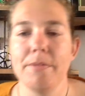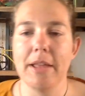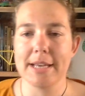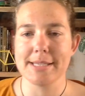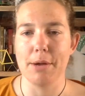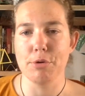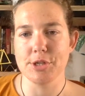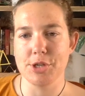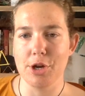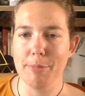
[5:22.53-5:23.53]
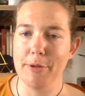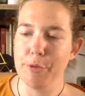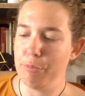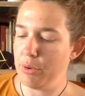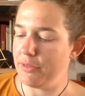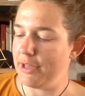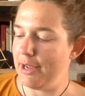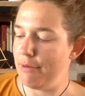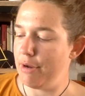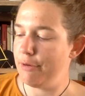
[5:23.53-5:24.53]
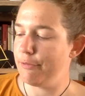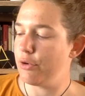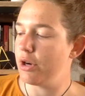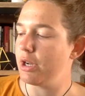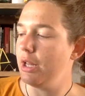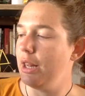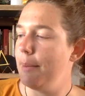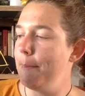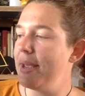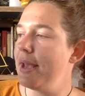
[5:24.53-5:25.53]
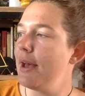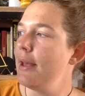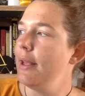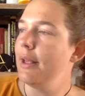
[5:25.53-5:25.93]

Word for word: Next, I want to talk about the book that I read for Colombia,